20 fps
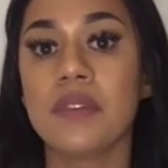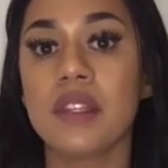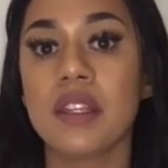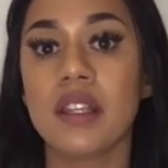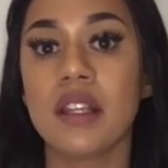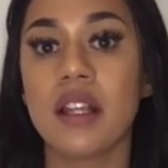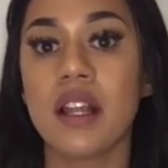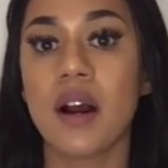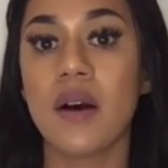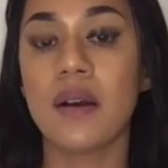
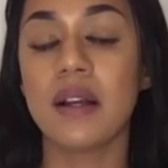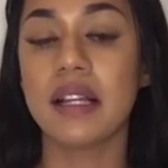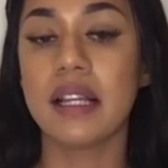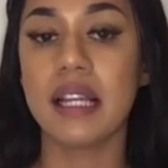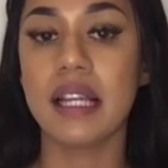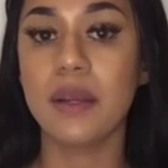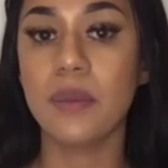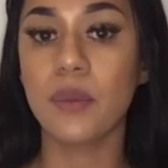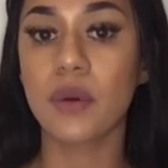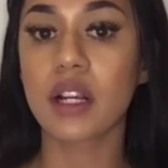You know,
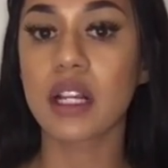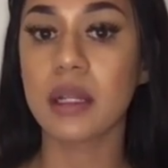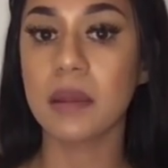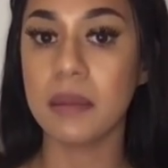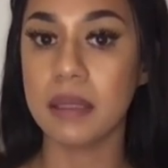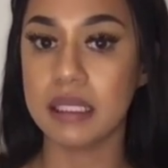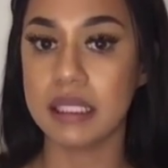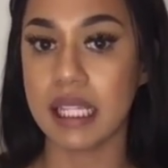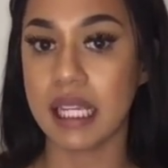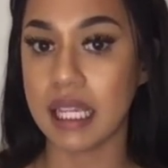we're going
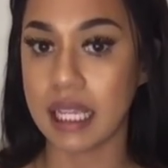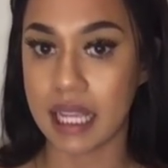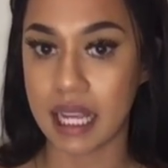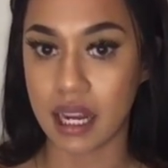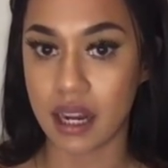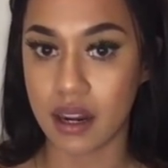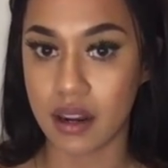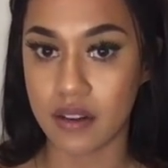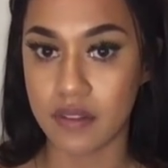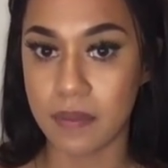to be taken
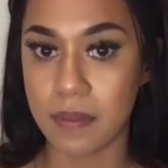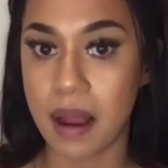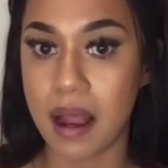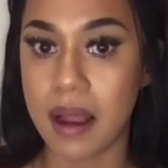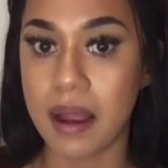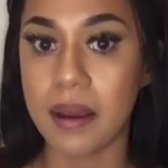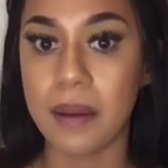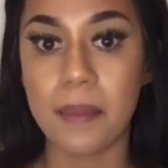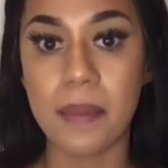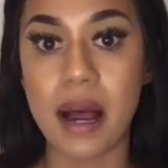care of.
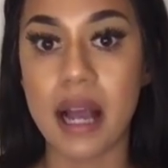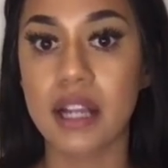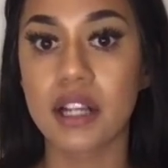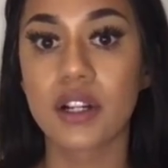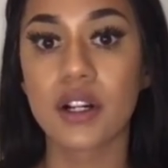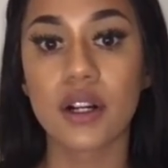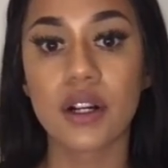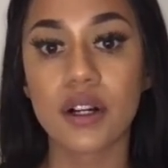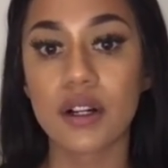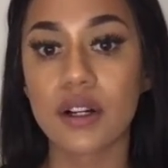My
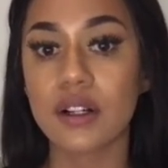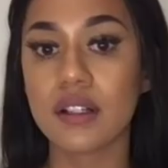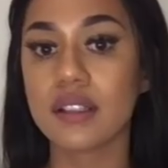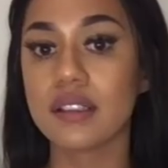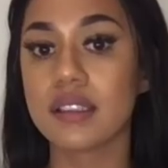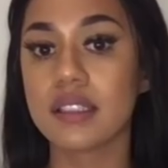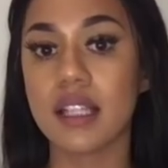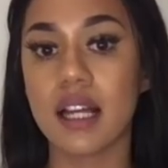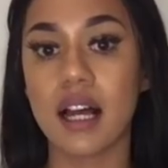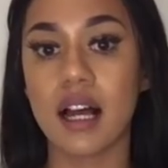
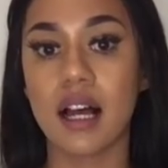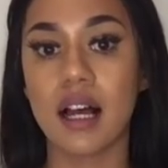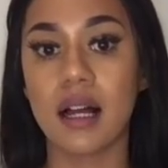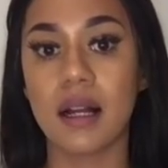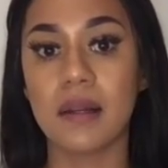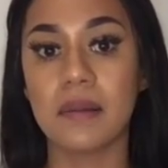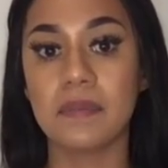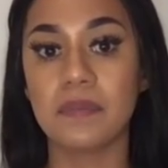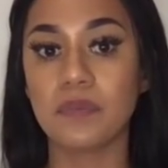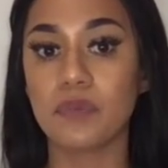girl's,
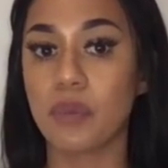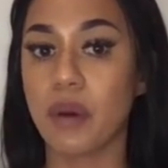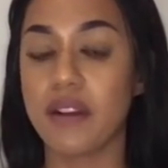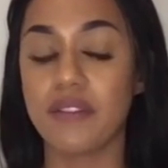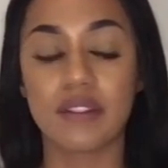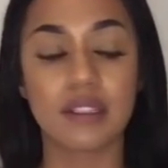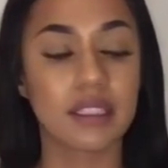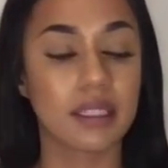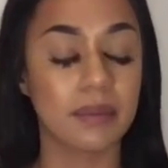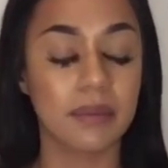
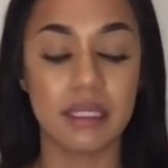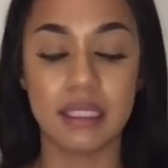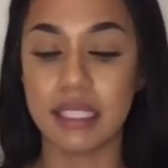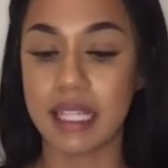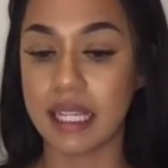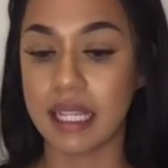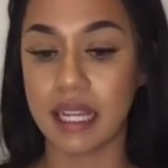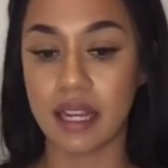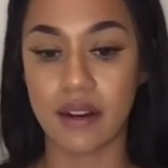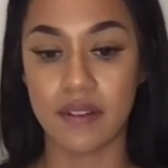boyfriend's going to be
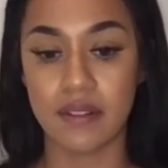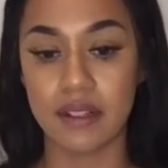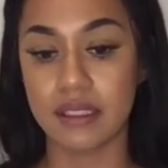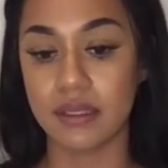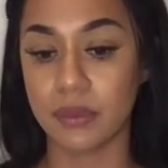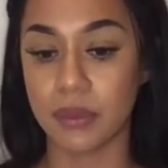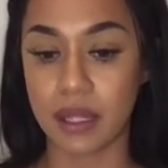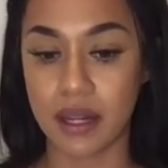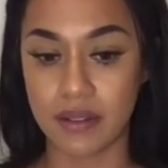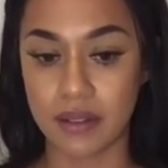taken care of
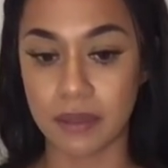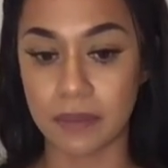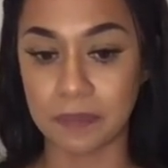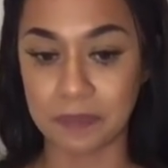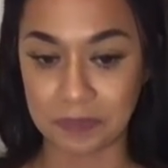us, whatever.